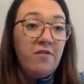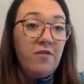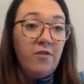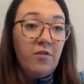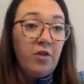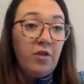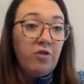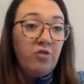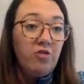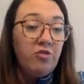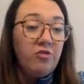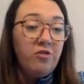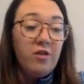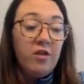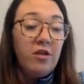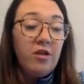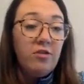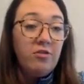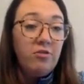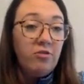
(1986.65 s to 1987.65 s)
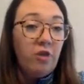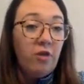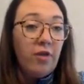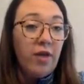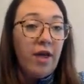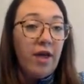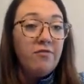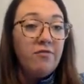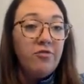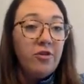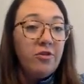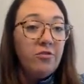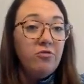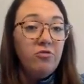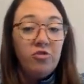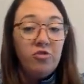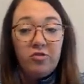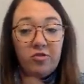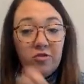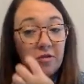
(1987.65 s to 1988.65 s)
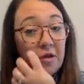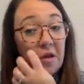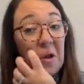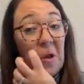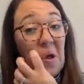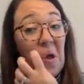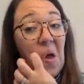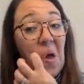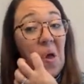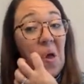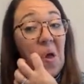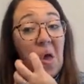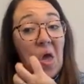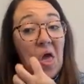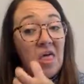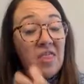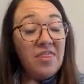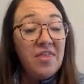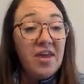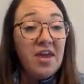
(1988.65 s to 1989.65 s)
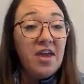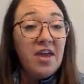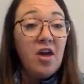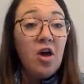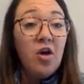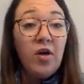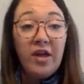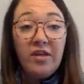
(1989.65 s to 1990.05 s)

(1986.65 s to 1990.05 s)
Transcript: If you're interested, don't have to, just a little thing.